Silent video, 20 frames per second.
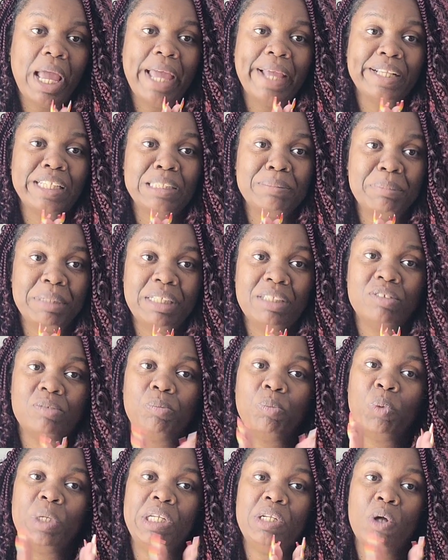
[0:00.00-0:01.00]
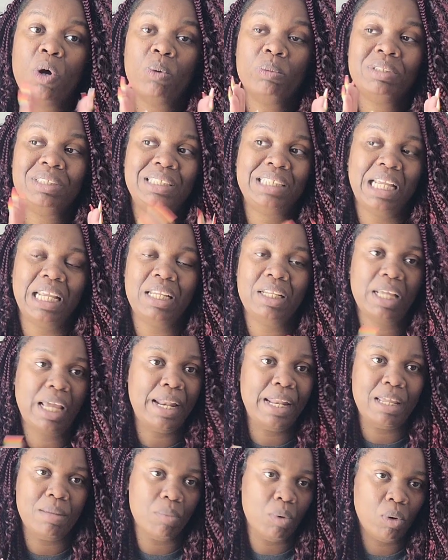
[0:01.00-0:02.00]
Ex means we don't date
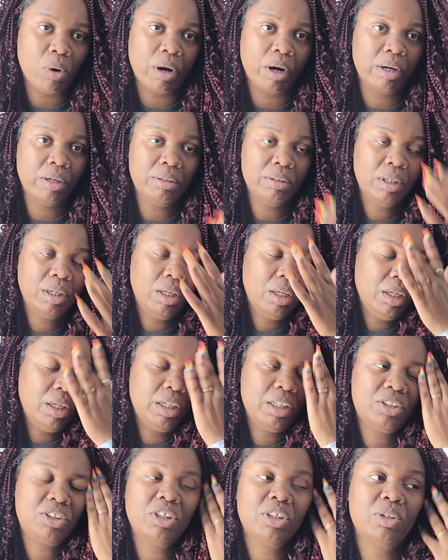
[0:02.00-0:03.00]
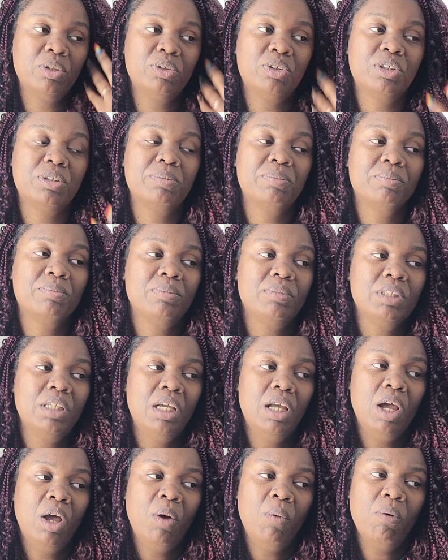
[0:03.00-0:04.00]
anymore. And she goes,
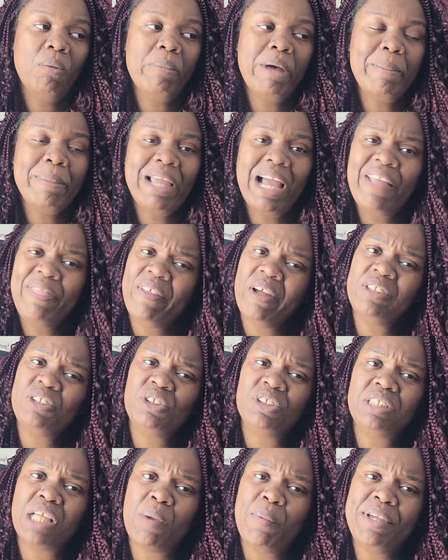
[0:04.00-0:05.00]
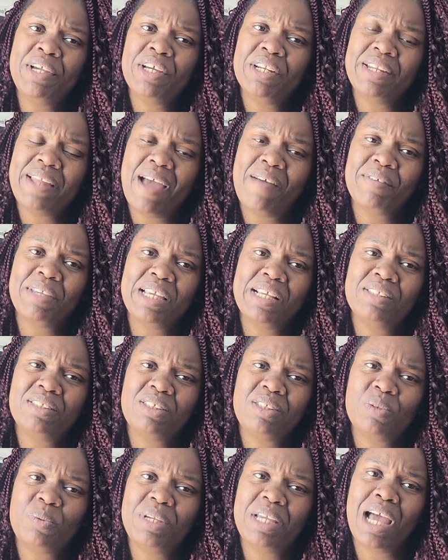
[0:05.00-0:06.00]
well, mommy, I thought you said we couldn't have kids
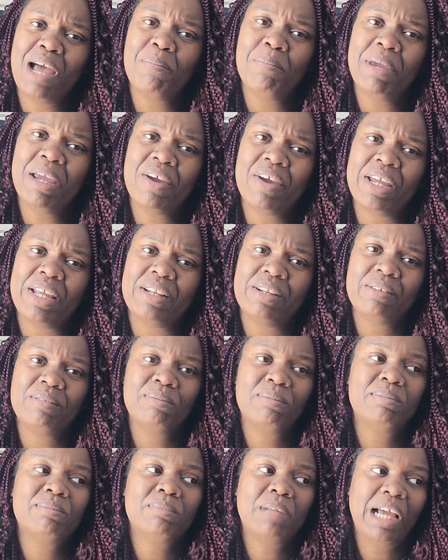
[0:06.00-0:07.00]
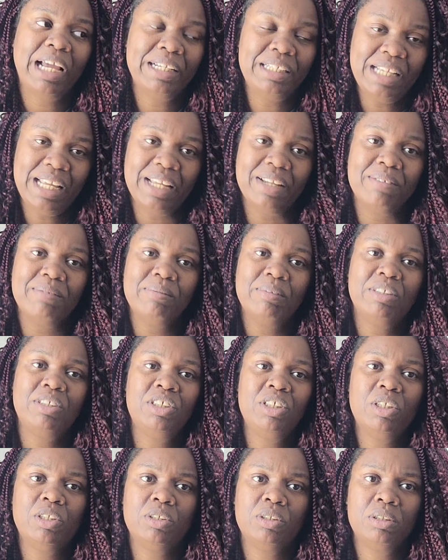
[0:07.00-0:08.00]
until we got married. I did. And
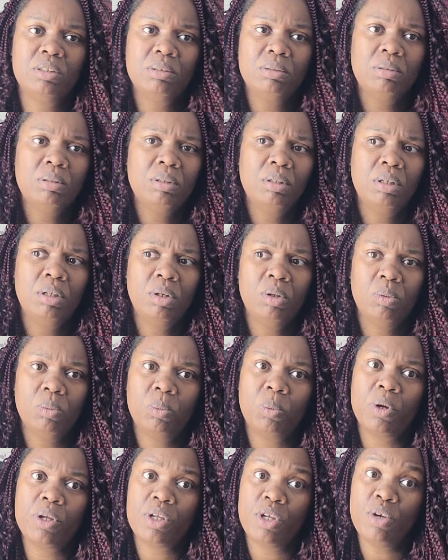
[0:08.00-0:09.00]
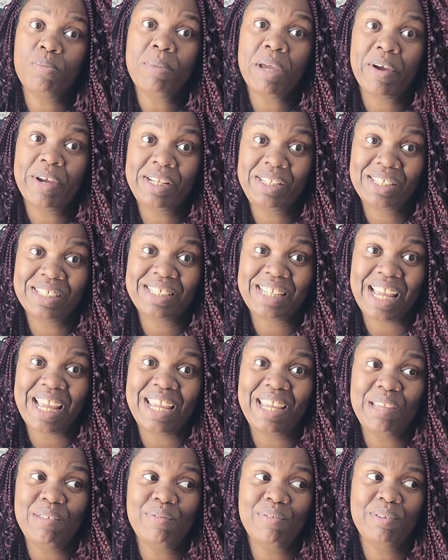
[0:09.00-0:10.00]
she goes, were you married to
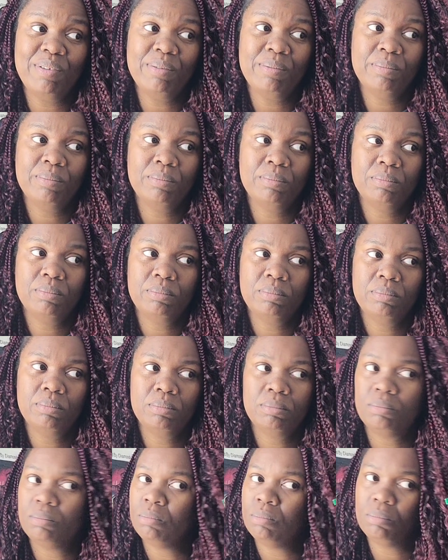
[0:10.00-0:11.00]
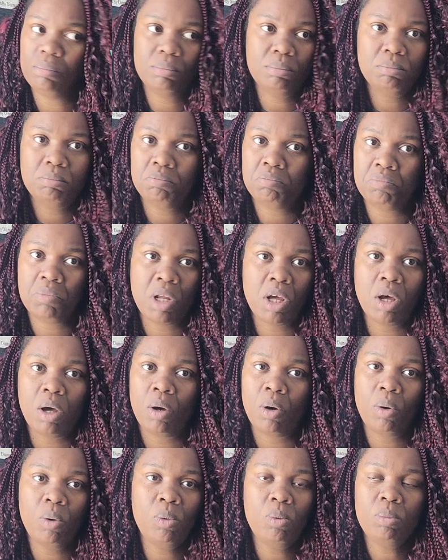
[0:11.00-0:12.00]
Dave?
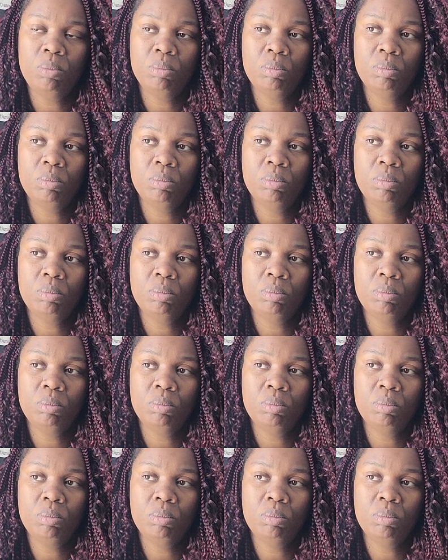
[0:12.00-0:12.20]
No.